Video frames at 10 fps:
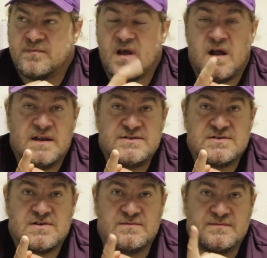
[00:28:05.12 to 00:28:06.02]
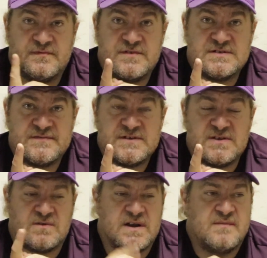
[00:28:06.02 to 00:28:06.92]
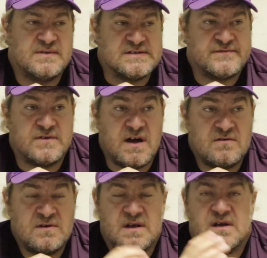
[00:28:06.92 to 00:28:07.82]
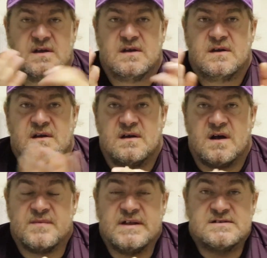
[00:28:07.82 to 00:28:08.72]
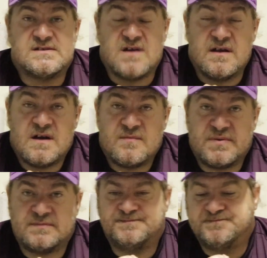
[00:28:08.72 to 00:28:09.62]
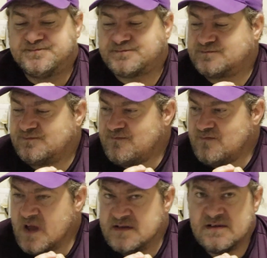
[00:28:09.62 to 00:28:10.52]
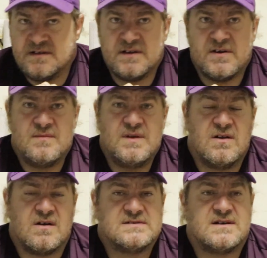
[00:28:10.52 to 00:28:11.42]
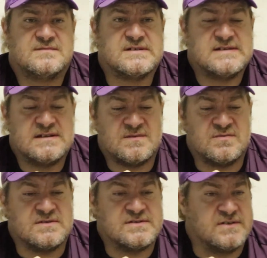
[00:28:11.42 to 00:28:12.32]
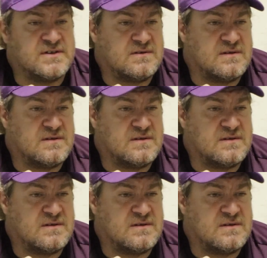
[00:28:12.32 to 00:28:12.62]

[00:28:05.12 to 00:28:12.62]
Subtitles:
I'll let you know, future video, what happens. For now, I'm in to sign up. It took an incredibly long time to set up all this